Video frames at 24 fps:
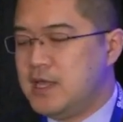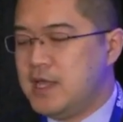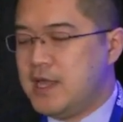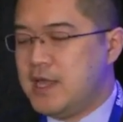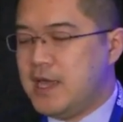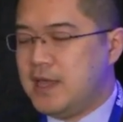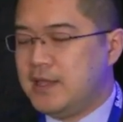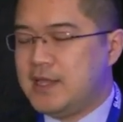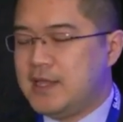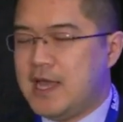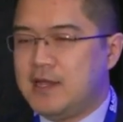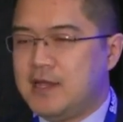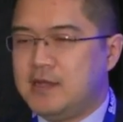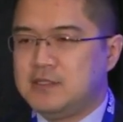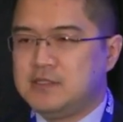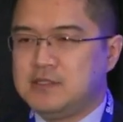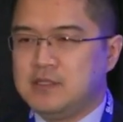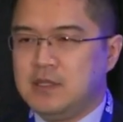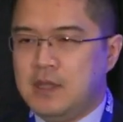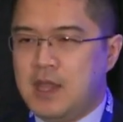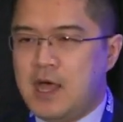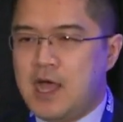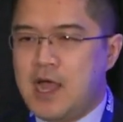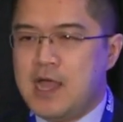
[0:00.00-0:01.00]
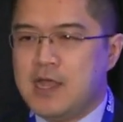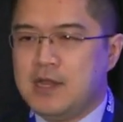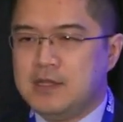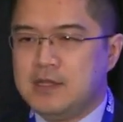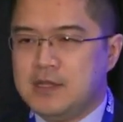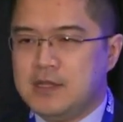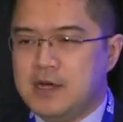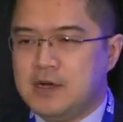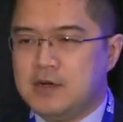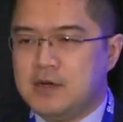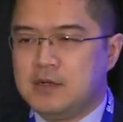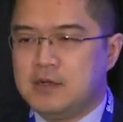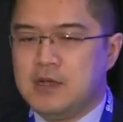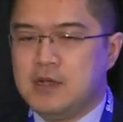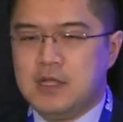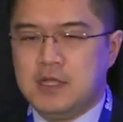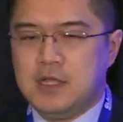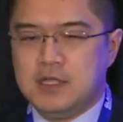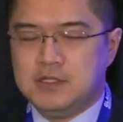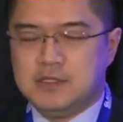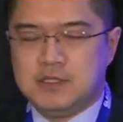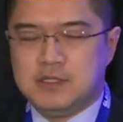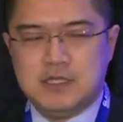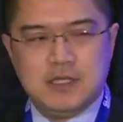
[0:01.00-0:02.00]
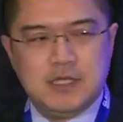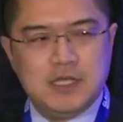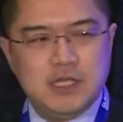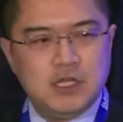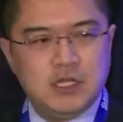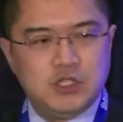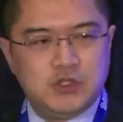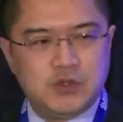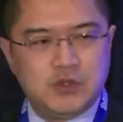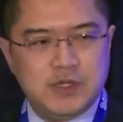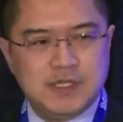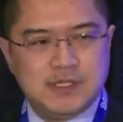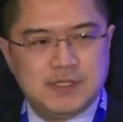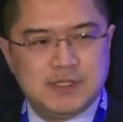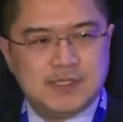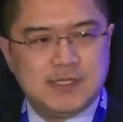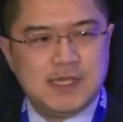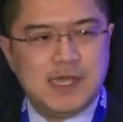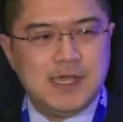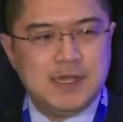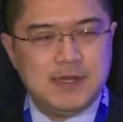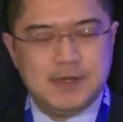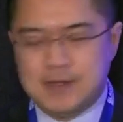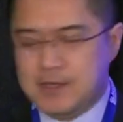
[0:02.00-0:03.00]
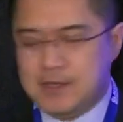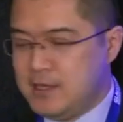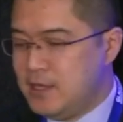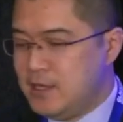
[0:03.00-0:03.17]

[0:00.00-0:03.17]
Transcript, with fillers: And that line there is the injury site.